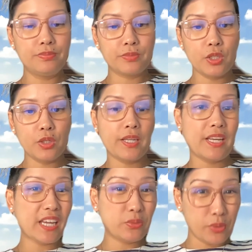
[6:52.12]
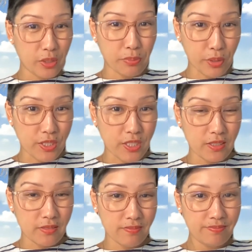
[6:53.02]
you connect with
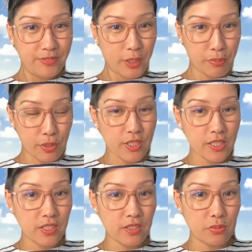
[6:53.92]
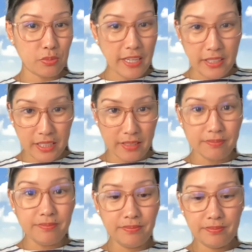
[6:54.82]
person to person directly.
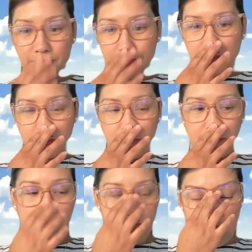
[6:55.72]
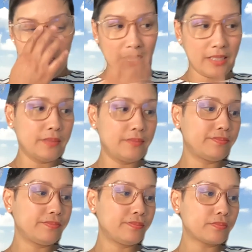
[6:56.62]
And
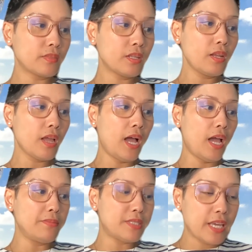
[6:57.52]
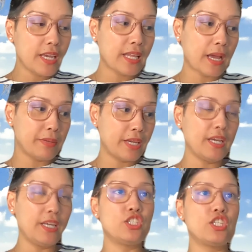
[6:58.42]
I'm saying that
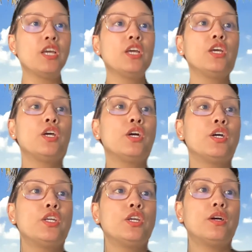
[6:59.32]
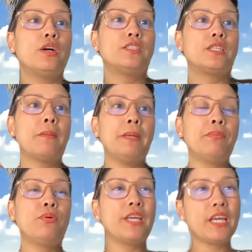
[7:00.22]
because some
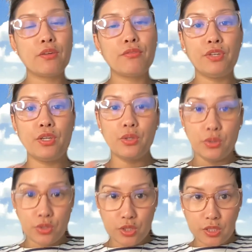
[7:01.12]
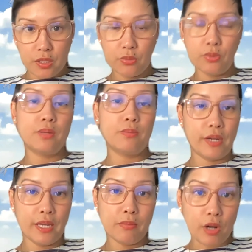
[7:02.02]
people get confused with the
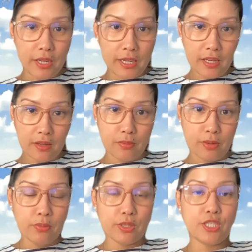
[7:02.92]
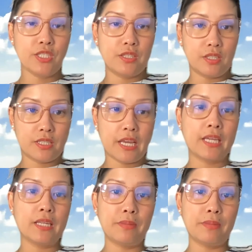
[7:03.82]
brand marketing, right? Which is the second